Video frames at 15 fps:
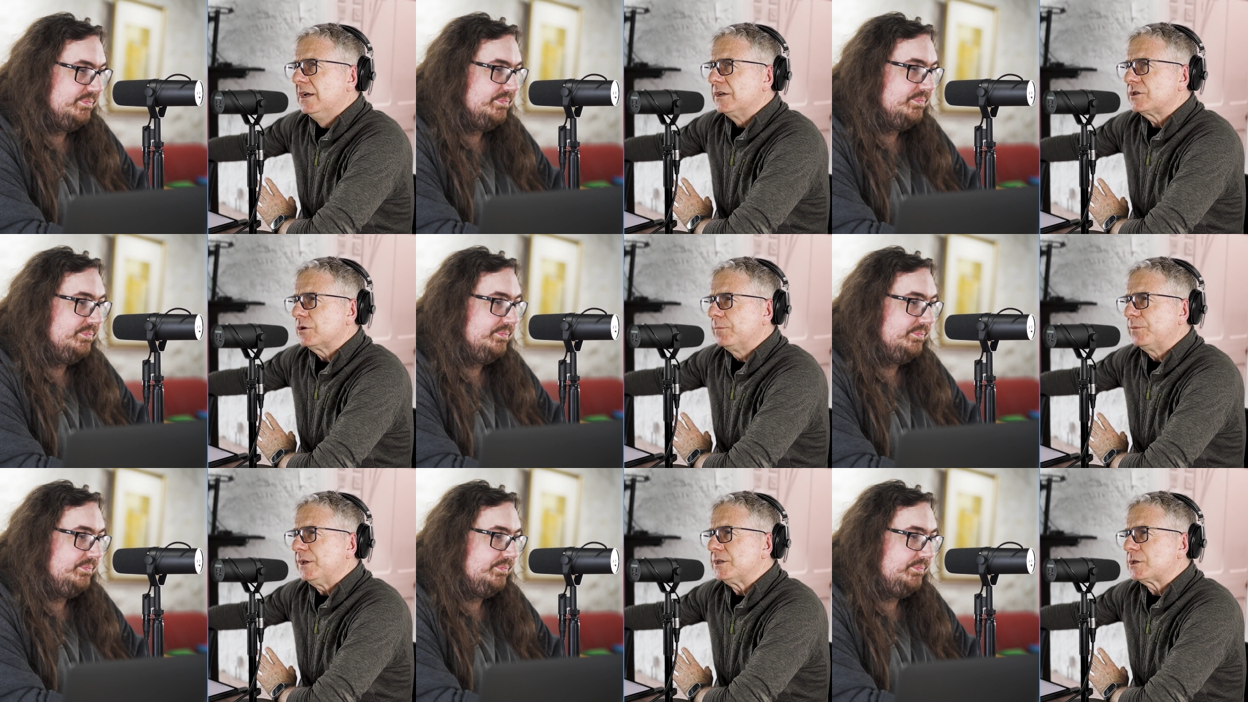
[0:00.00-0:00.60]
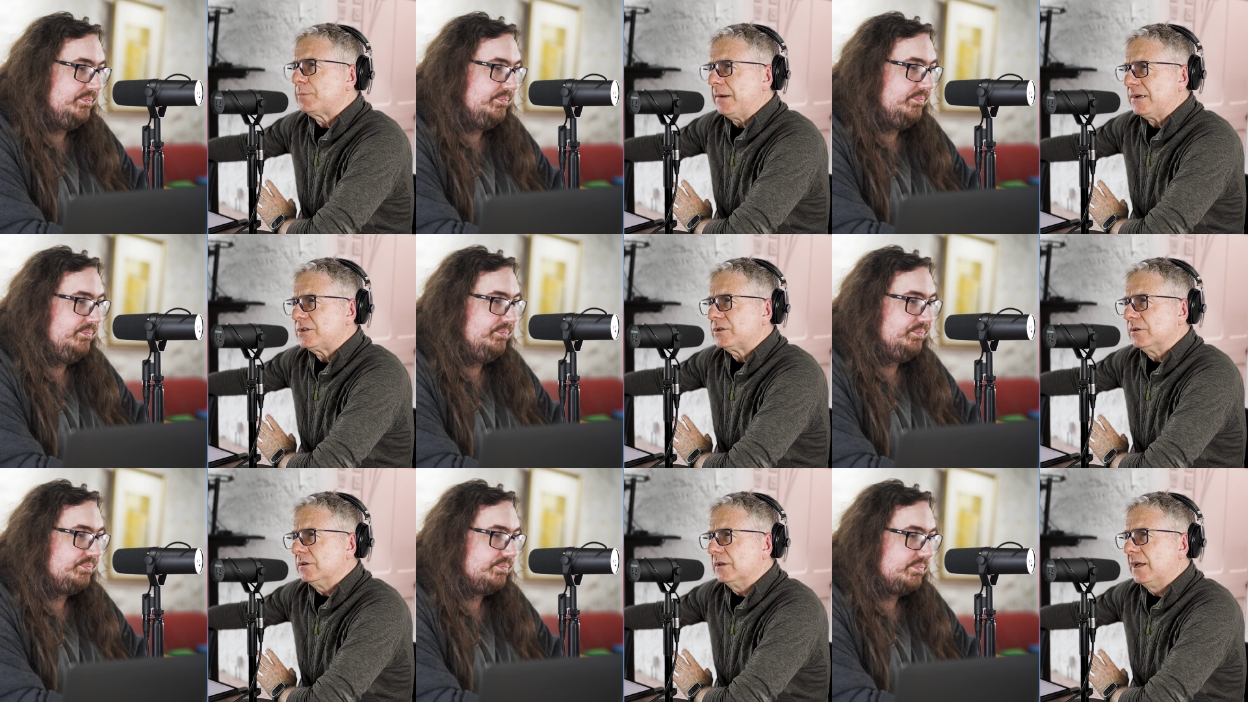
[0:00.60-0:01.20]
Speaker 1: something
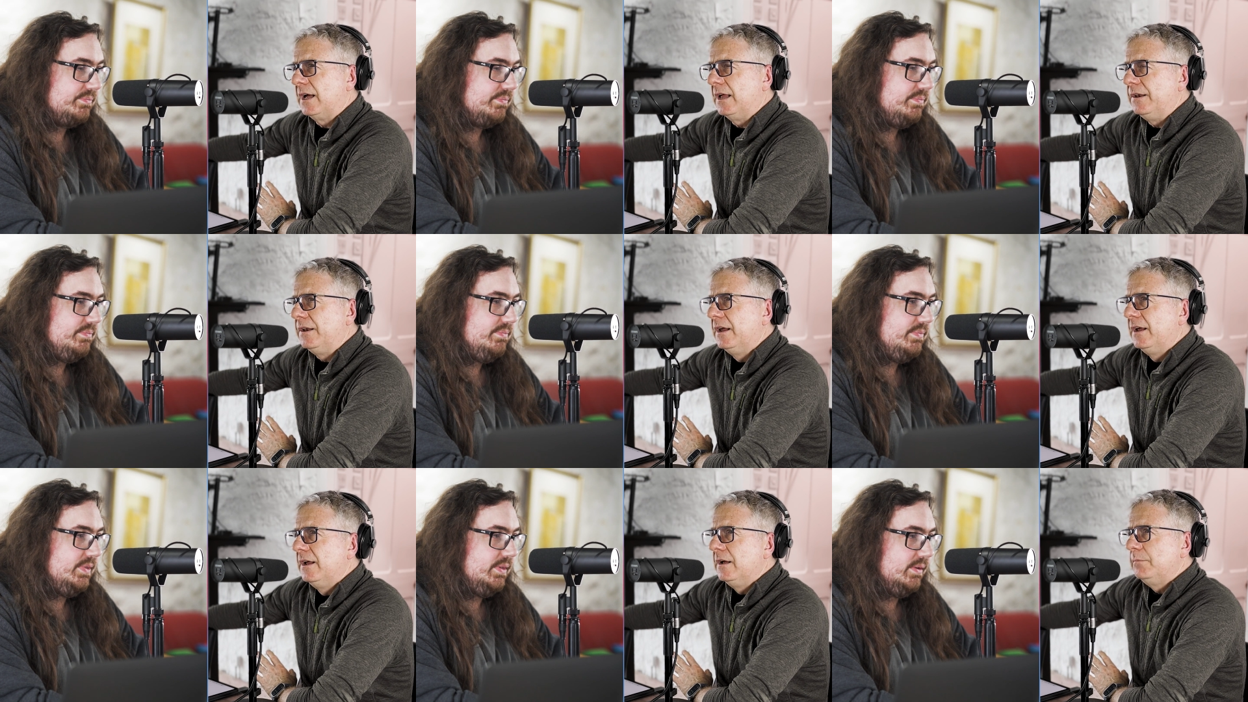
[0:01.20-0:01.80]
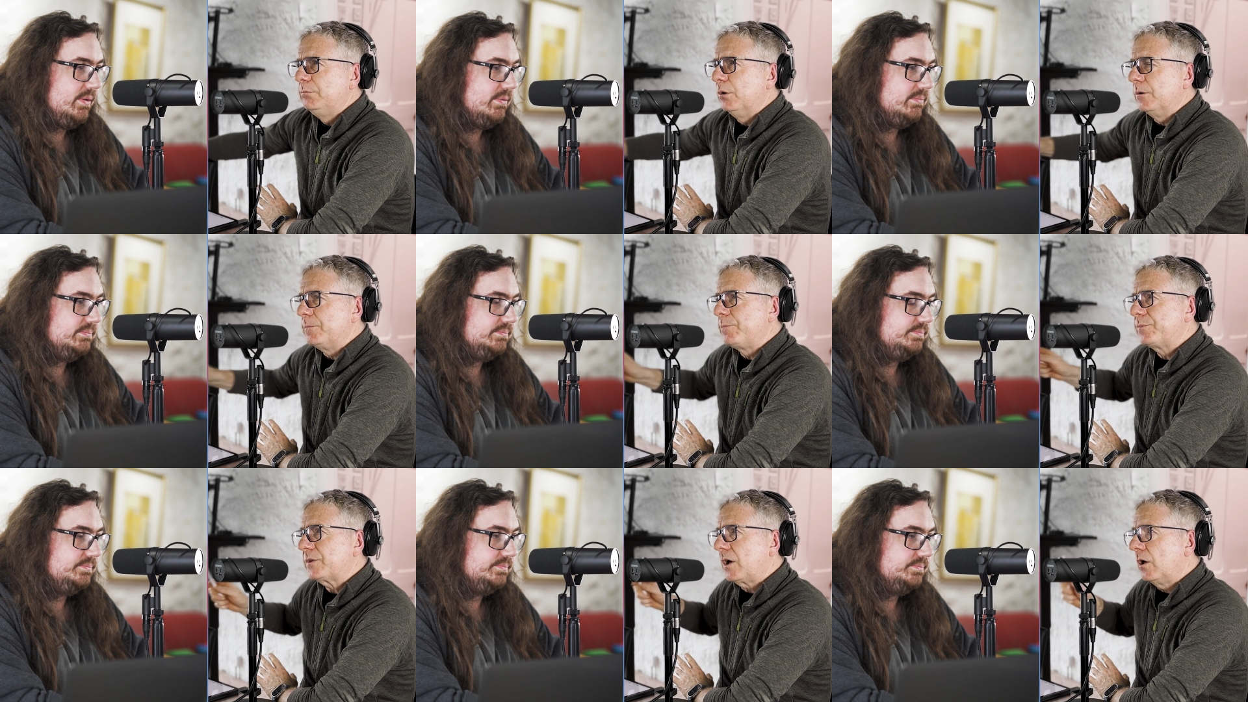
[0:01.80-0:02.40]
special. But
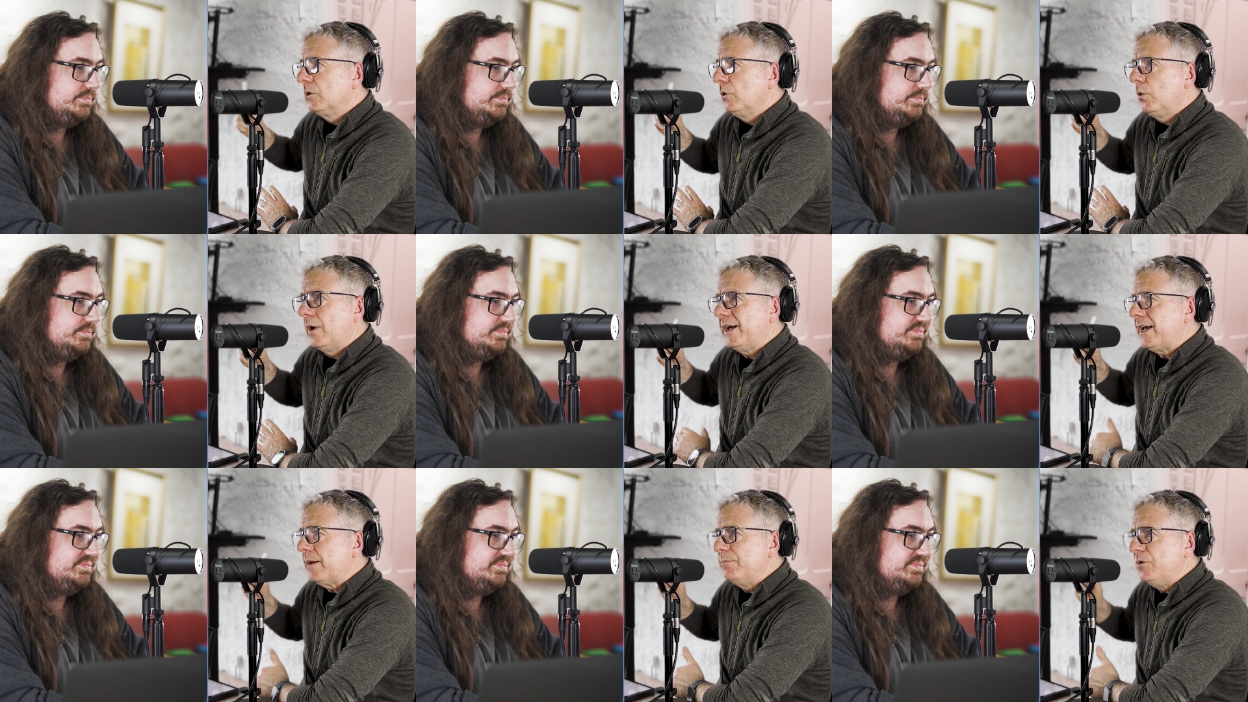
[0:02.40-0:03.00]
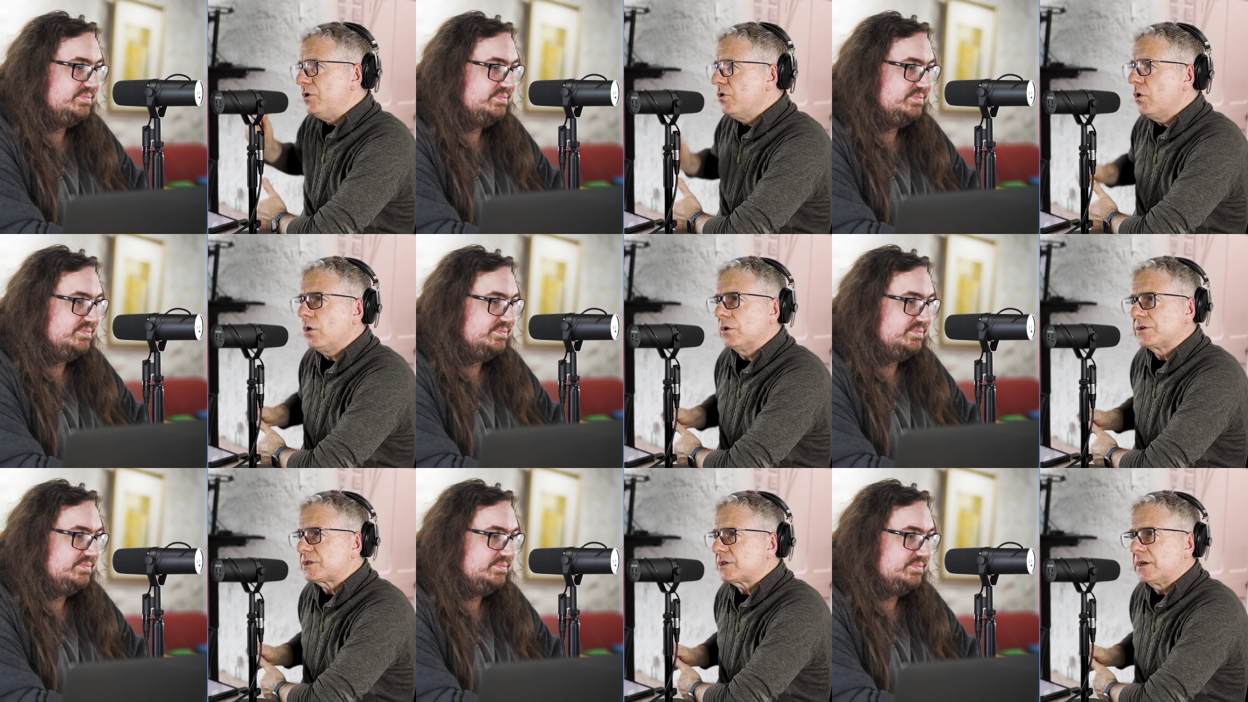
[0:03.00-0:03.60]
although I am
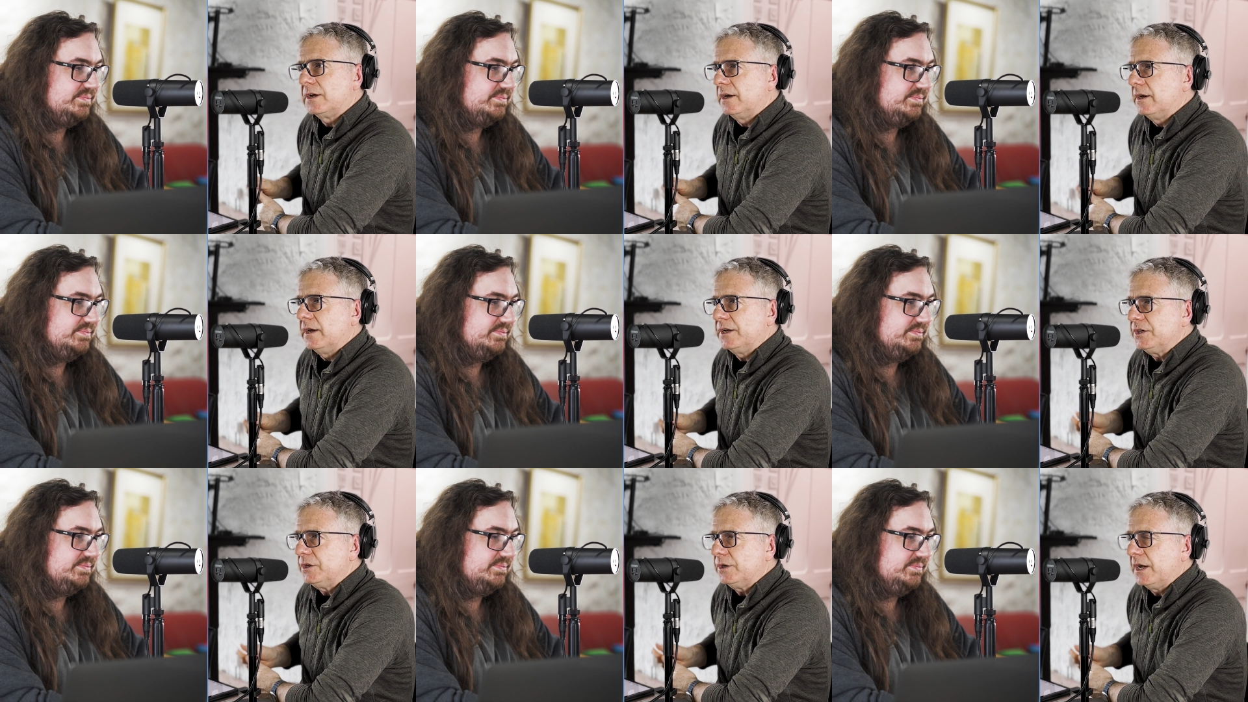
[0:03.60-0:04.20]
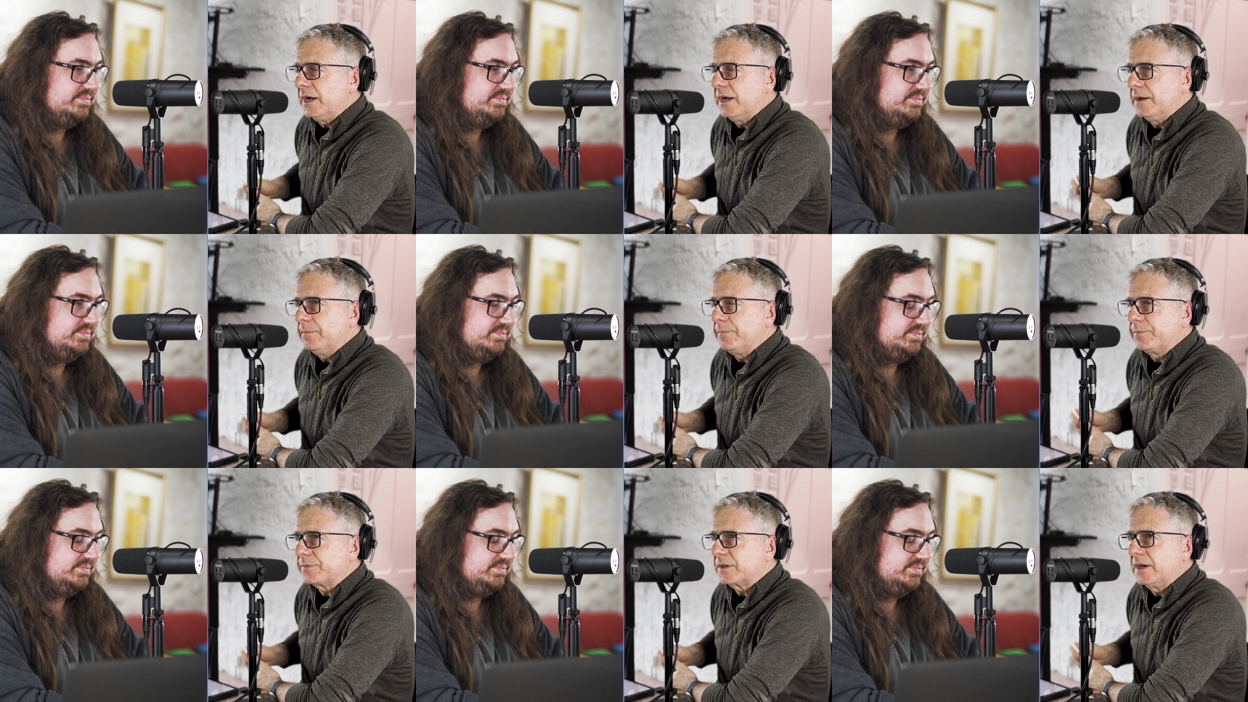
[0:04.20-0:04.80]
not
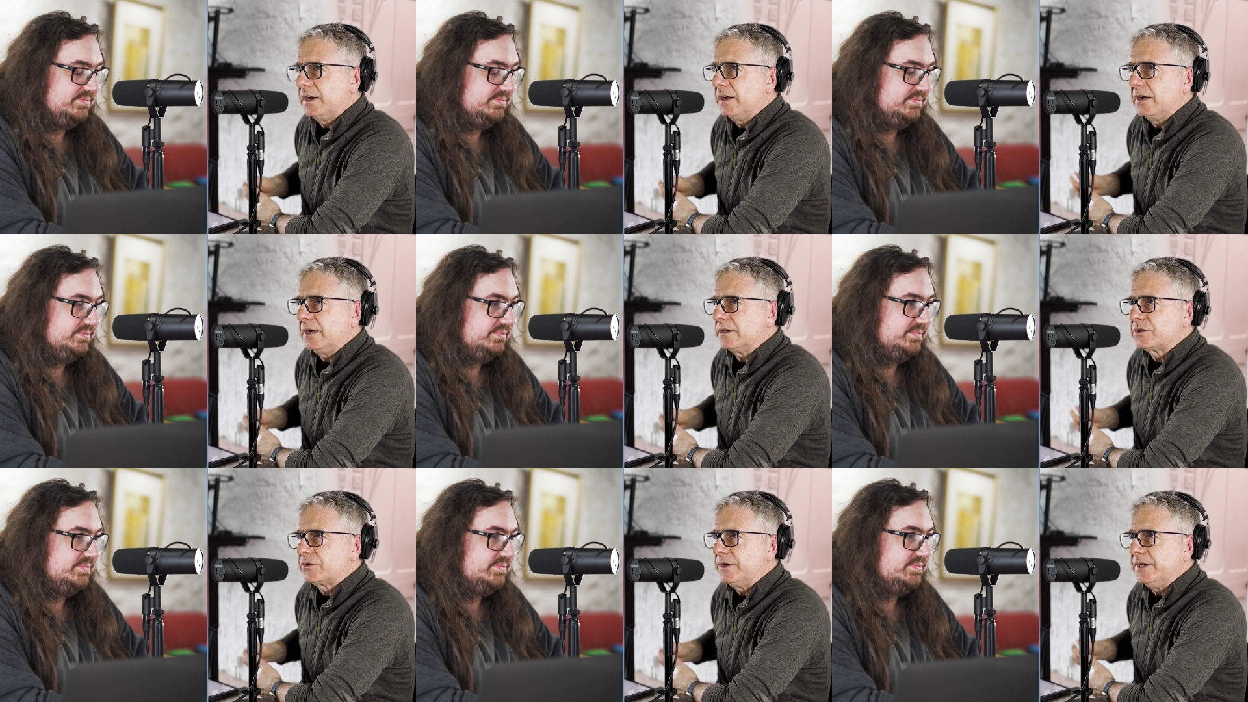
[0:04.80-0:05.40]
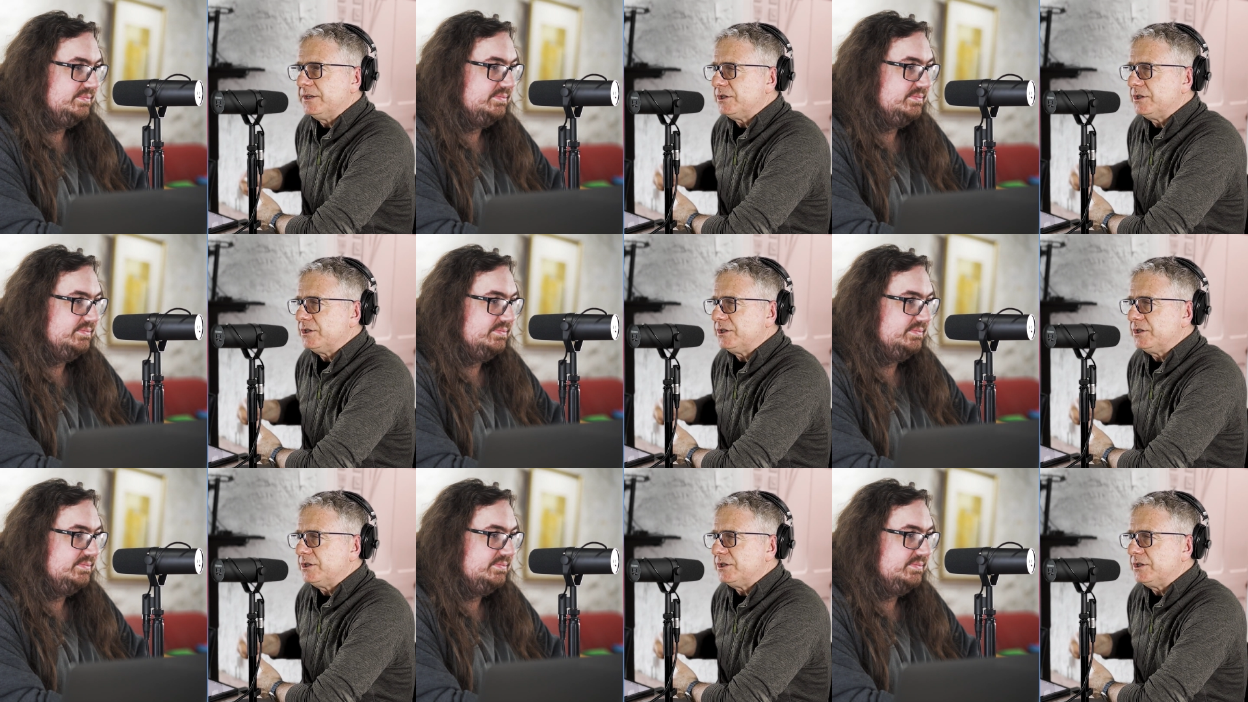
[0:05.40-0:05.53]
a trained